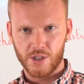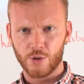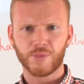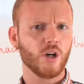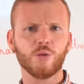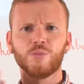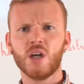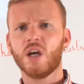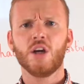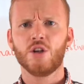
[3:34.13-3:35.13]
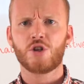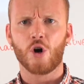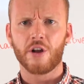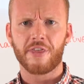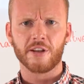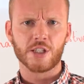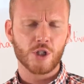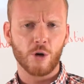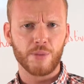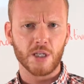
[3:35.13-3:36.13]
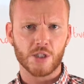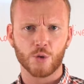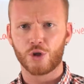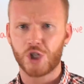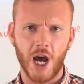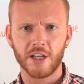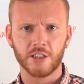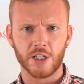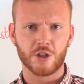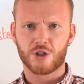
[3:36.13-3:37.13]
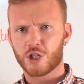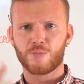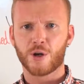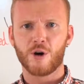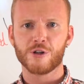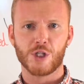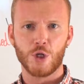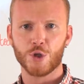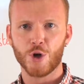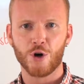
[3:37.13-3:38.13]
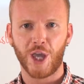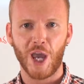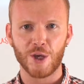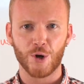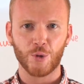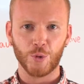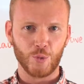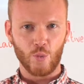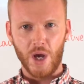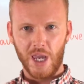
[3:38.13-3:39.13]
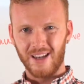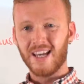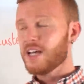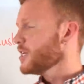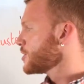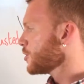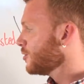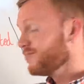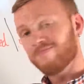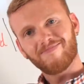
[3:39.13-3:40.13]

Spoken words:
So, oh, Jonathan, stop being so childish just because you do not get your own way. So,